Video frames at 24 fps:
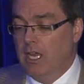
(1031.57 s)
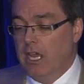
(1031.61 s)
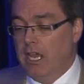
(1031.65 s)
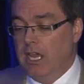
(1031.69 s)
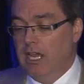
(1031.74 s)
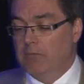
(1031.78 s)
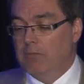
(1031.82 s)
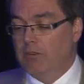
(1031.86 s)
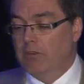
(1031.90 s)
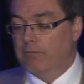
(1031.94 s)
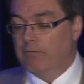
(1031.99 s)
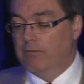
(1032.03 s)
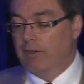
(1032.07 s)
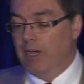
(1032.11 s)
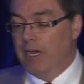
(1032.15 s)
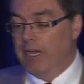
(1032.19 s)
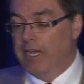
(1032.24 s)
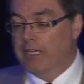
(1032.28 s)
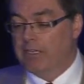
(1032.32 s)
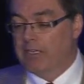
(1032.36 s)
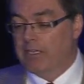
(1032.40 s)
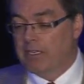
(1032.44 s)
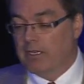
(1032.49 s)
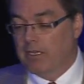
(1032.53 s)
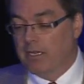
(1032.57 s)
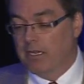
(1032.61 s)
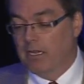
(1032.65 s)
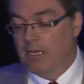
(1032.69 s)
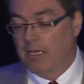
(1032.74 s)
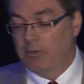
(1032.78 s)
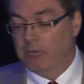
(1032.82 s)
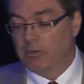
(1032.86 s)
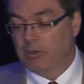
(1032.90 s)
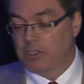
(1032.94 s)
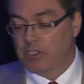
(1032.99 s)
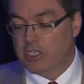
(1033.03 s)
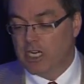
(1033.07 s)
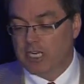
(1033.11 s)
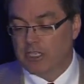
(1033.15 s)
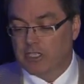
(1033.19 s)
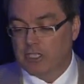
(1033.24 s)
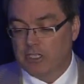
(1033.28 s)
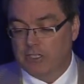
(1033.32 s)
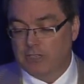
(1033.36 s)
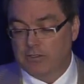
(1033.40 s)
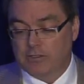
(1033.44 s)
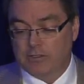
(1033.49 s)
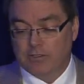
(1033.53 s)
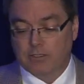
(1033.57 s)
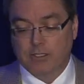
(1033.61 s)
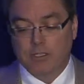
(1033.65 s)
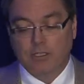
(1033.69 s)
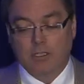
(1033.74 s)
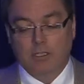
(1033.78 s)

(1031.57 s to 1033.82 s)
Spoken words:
and provide projections